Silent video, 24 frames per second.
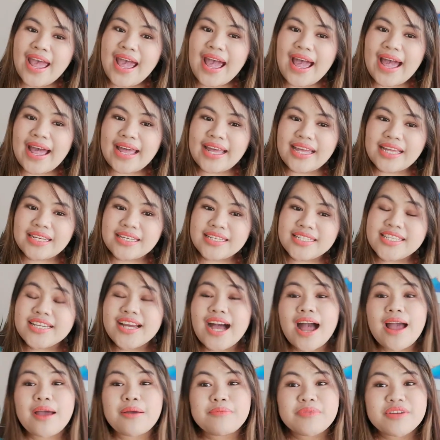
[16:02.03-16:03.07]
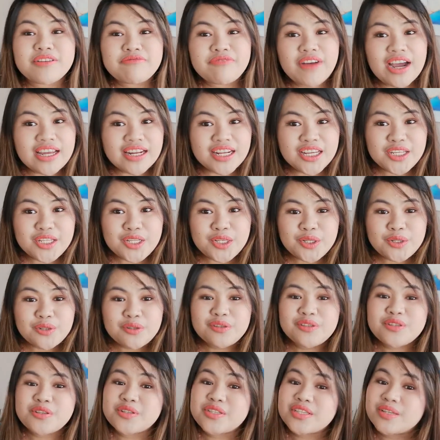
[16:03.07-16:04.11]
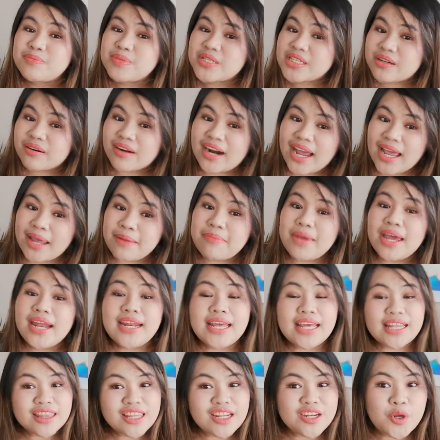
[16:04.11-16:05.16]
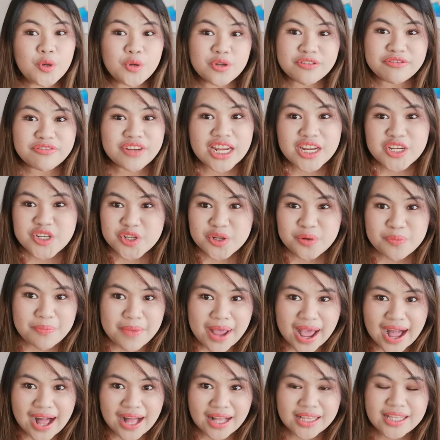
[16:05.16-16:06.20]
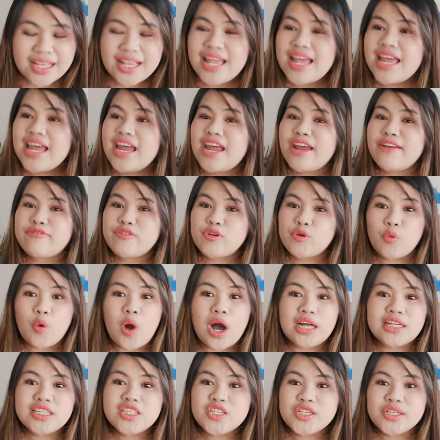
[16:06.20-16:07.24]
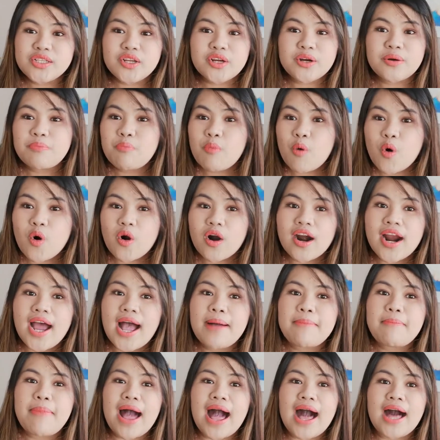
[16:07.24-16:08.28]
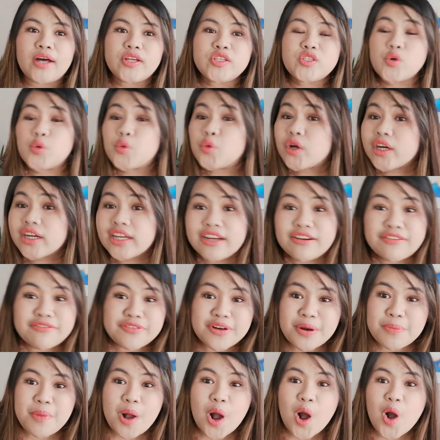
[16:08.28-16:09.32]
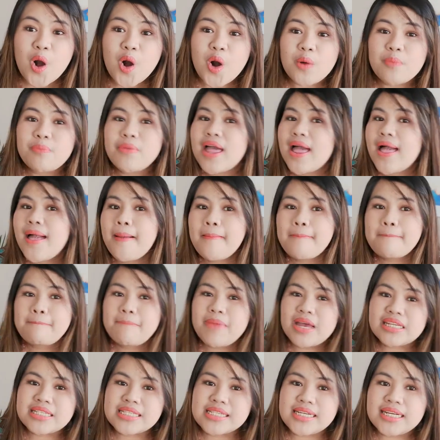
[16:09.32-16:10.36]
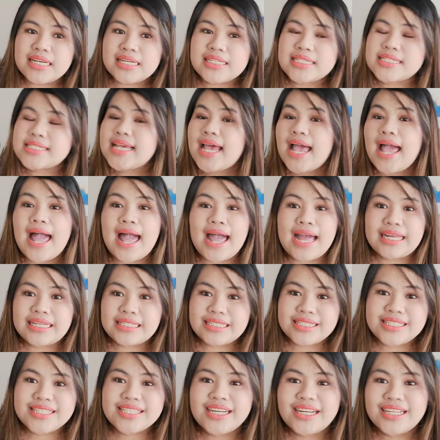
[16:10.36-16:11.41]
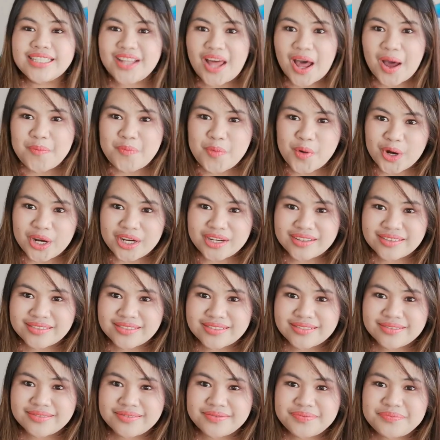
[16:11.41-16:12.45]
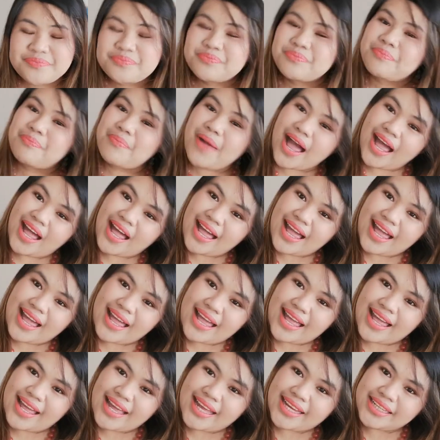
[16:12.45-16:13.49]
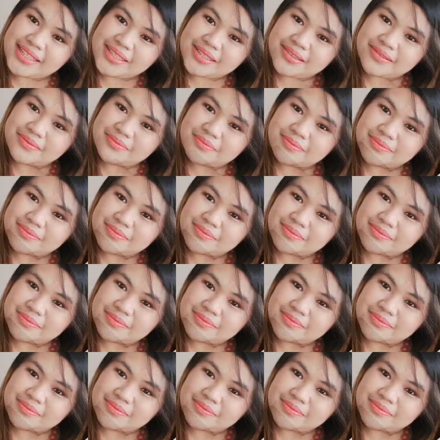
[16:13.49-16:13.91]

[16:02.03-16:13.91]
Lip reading: And I'm inviting you to subscribe and hit the notification bell if you want to learn more about working from home, business, and a lot more. Bye!